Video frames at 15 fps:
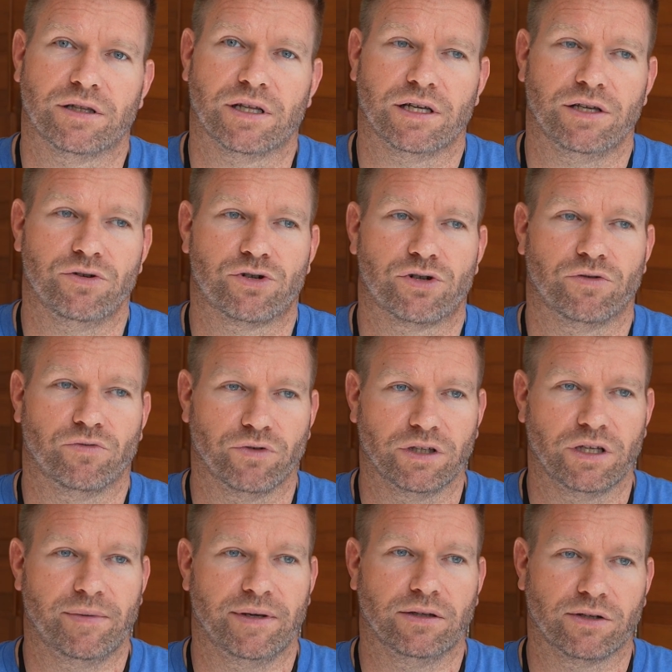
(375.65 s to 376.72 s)
that you should
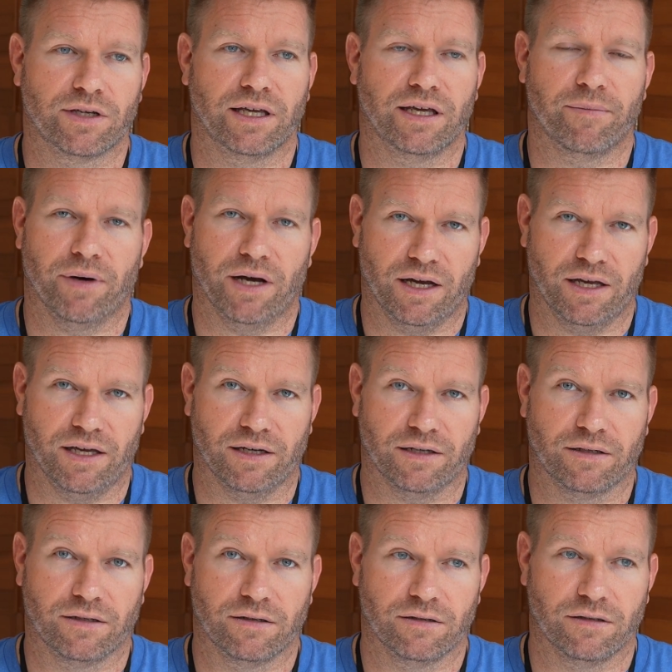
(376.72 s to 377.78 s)
really be looking at
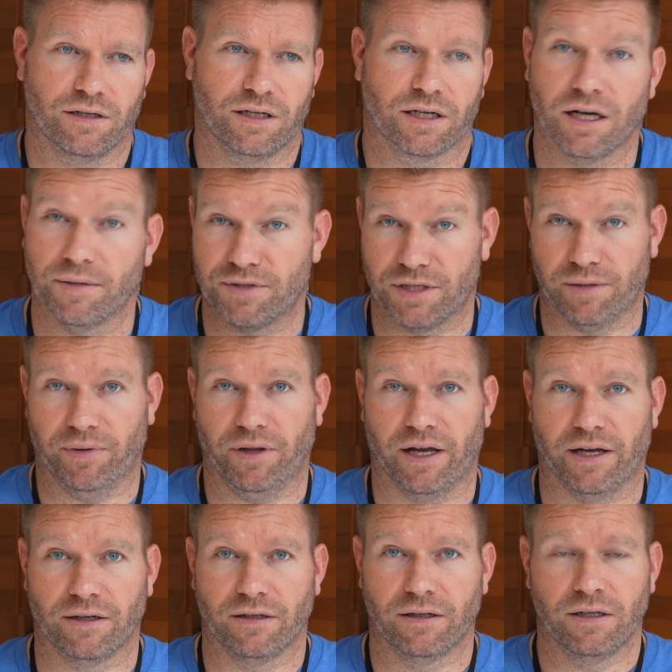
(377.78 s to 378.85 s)
buying uh, comes into play